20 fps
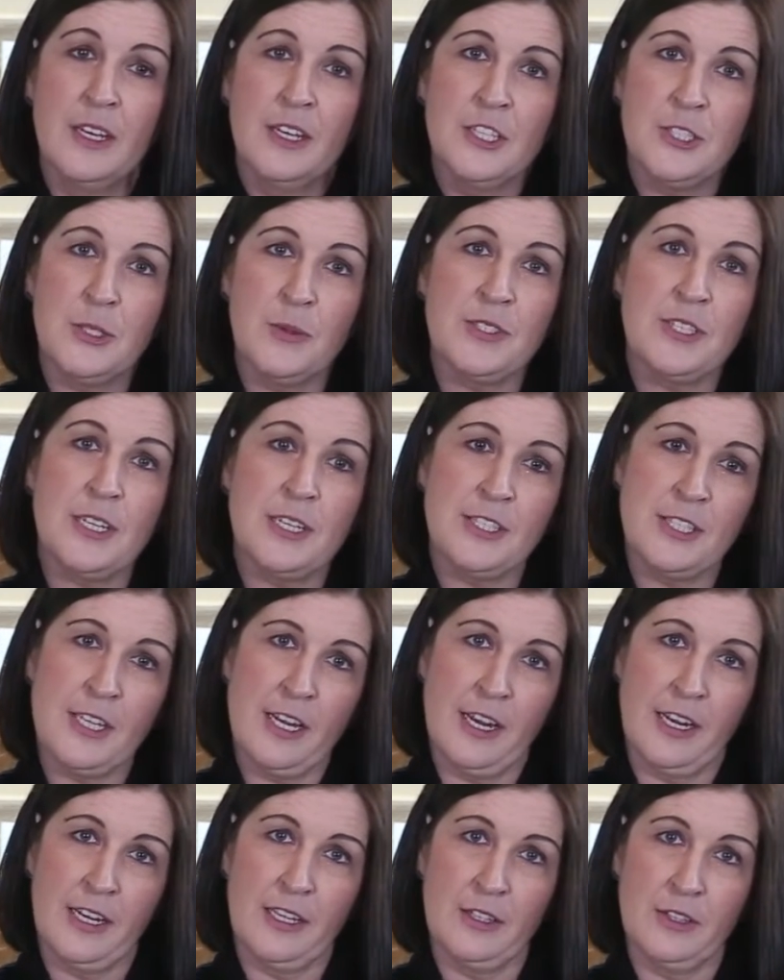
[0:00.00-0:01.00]
So as I
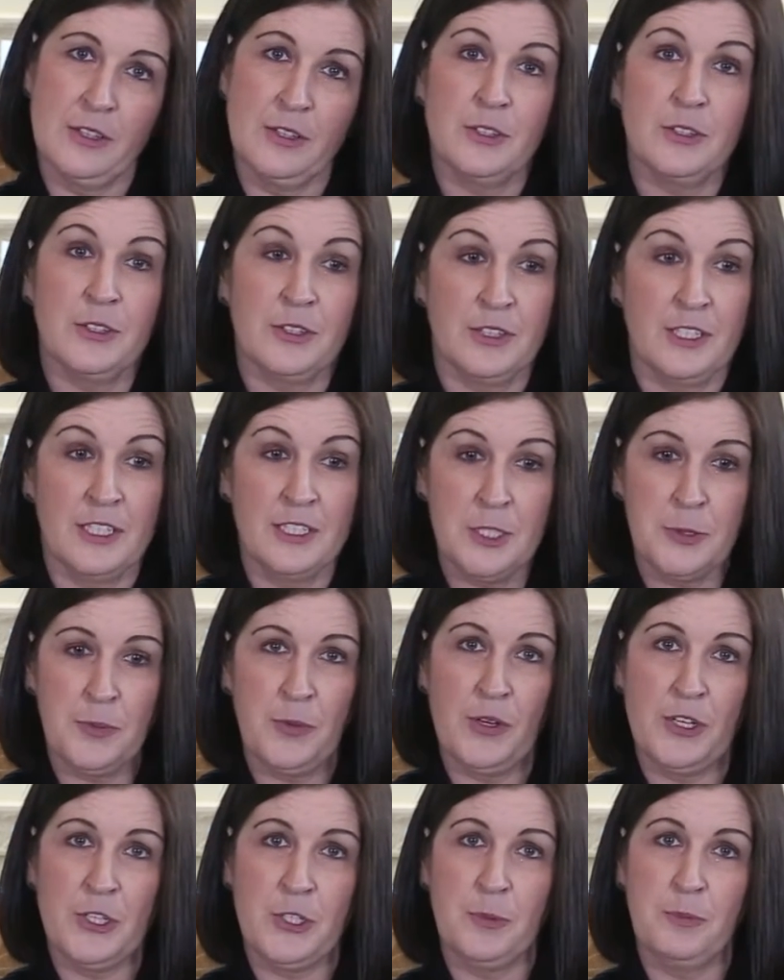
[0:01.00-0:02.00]
say, the
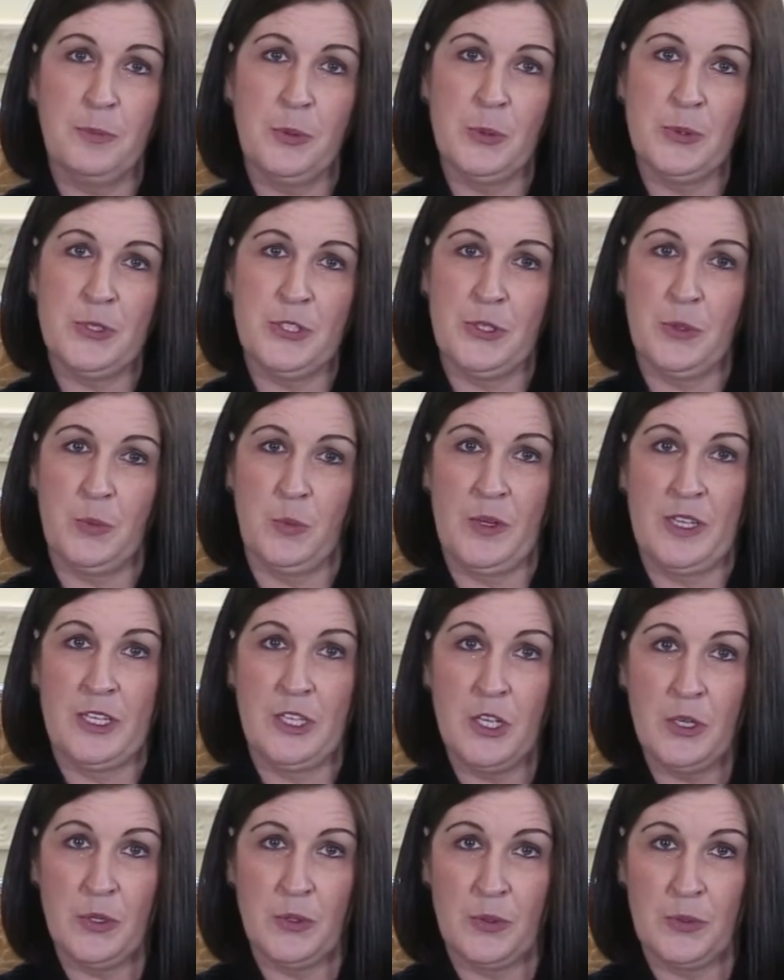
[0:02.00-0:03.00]
inspiration boards that we
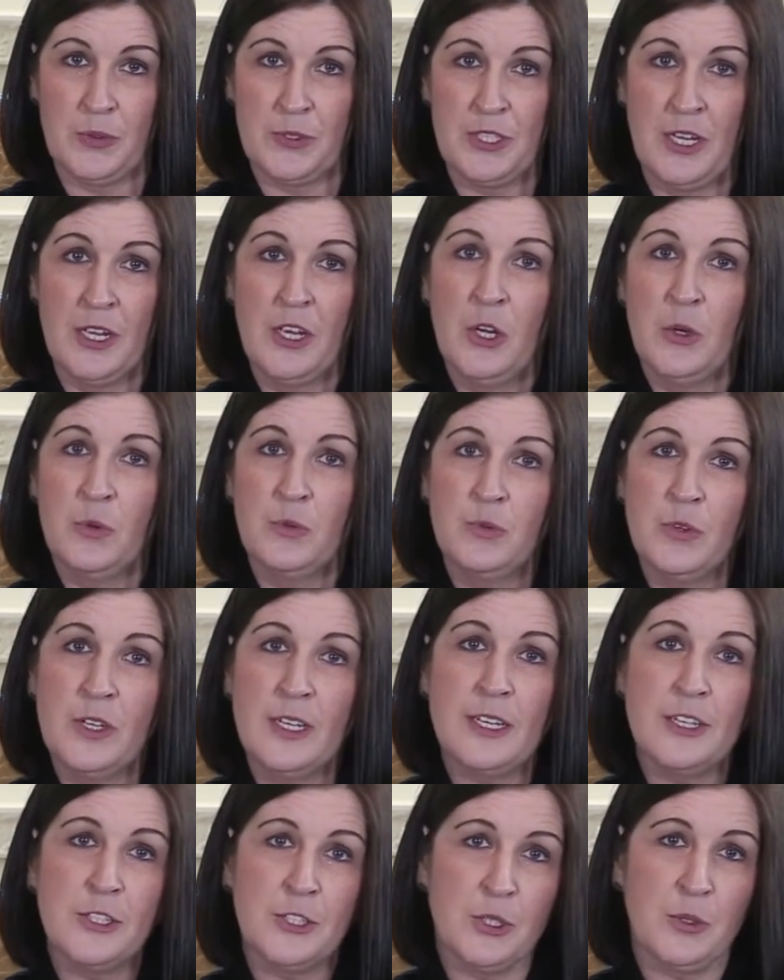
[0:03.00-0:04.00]
use
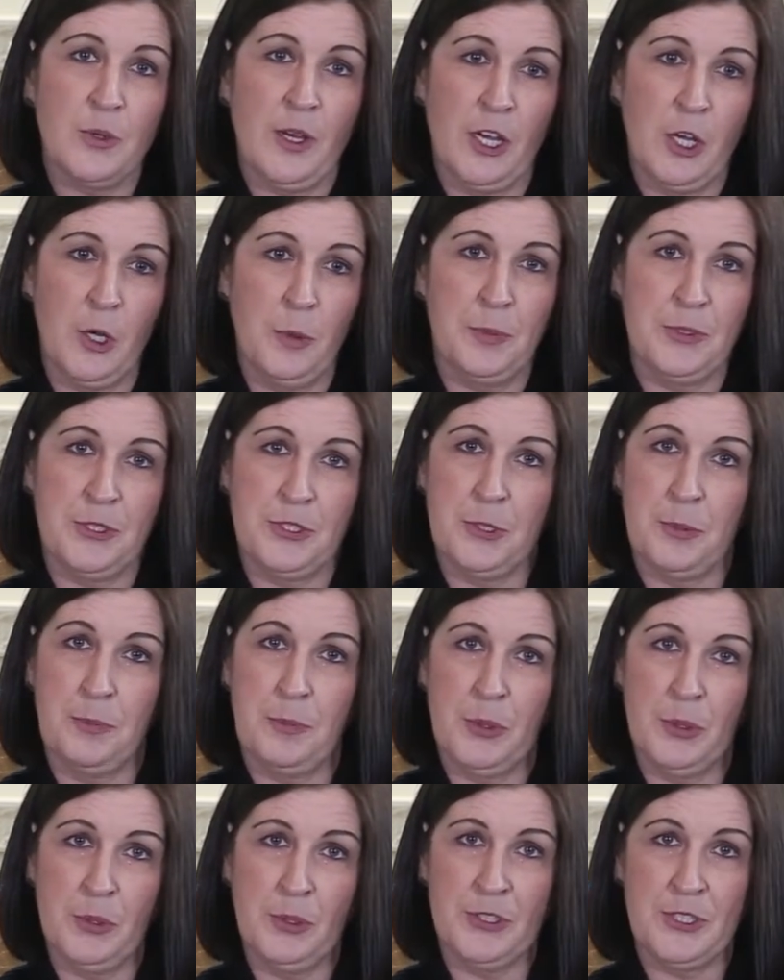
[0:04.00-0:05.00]
really do help us to
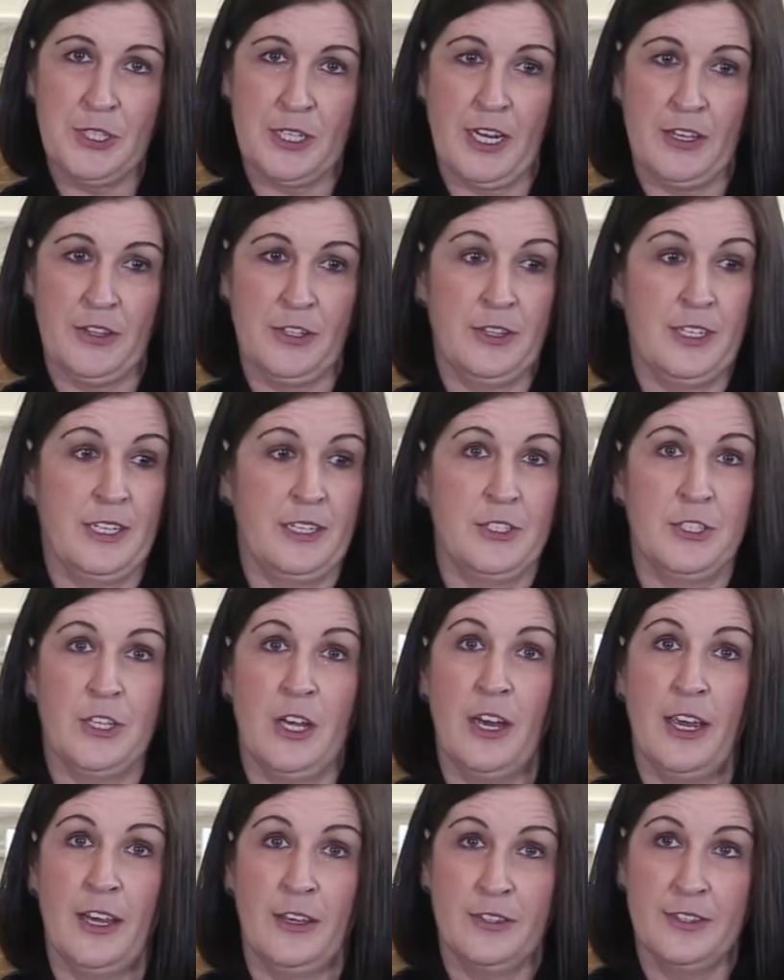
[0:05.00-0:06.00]
pull together the
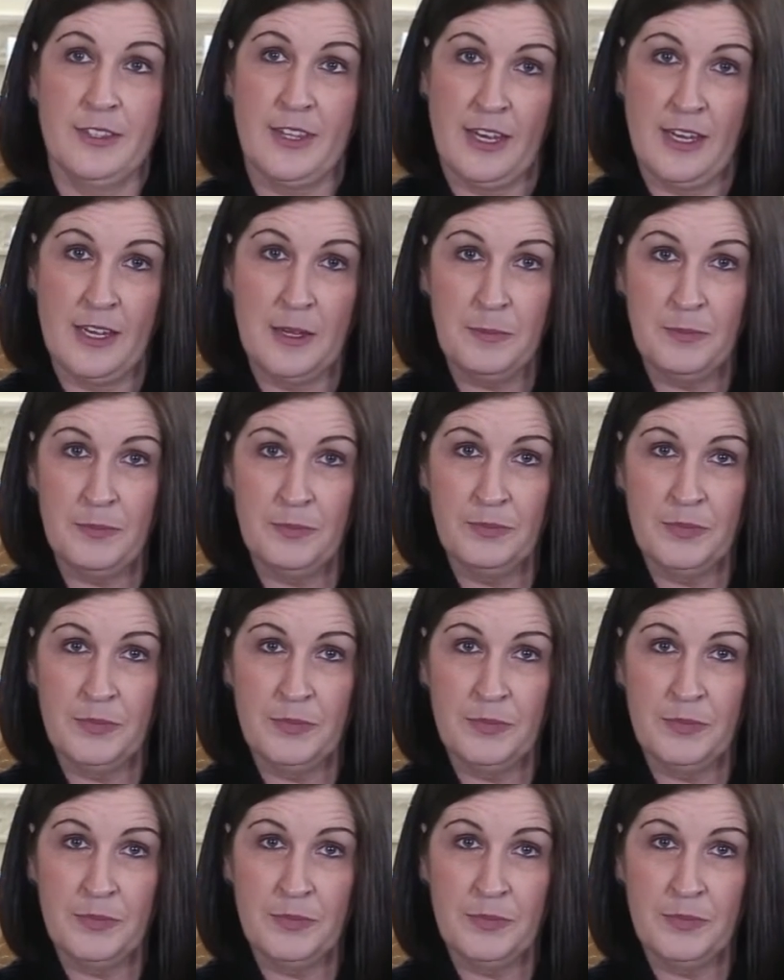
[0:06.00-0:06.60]
entire theme.